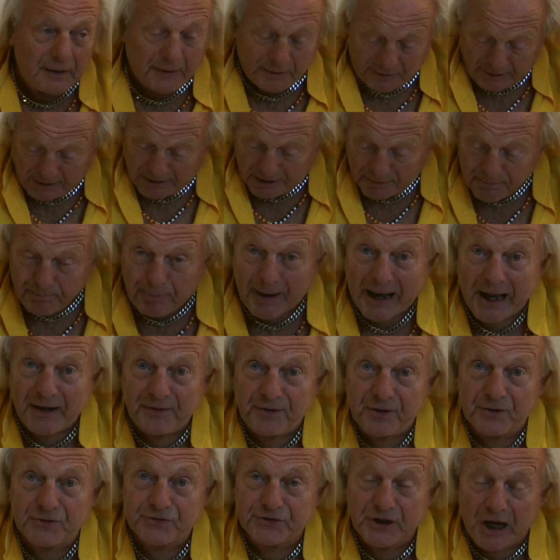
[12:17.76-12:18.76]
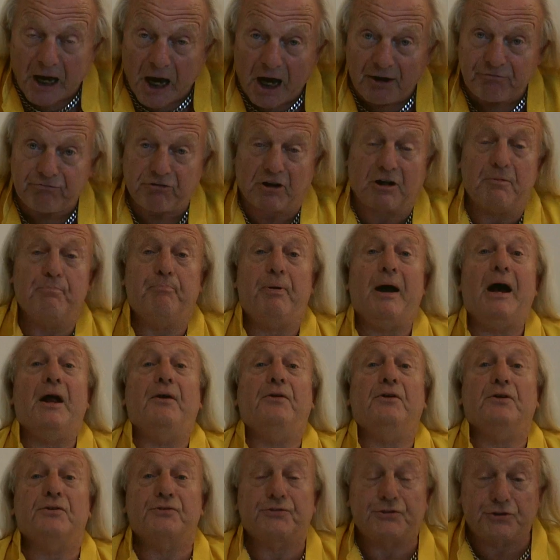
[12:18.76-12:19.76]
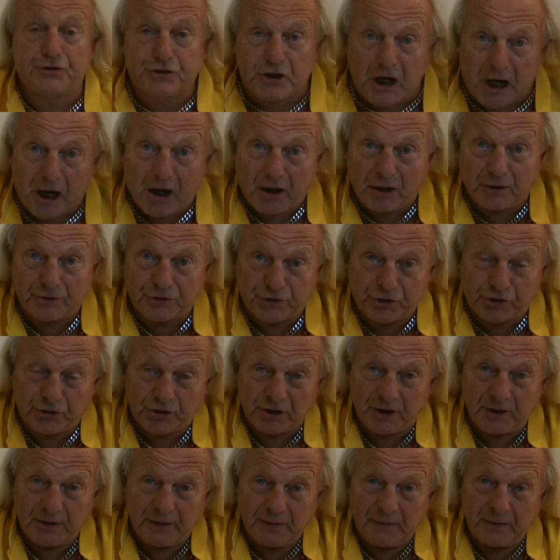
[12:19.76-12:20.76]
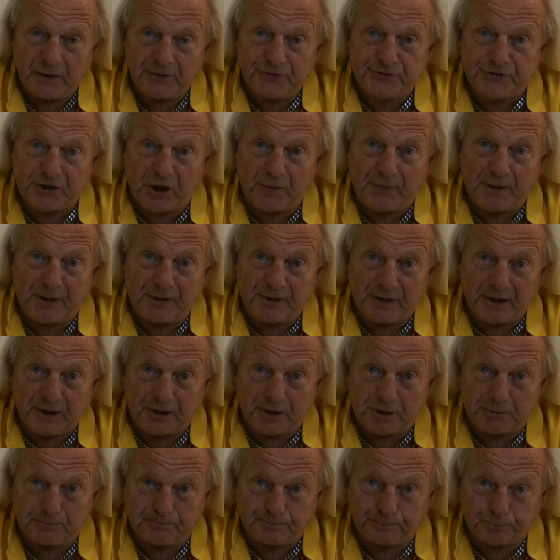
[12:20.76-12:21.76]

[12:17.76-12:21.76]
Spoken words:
the companions, 100 companions, charge. And so they did.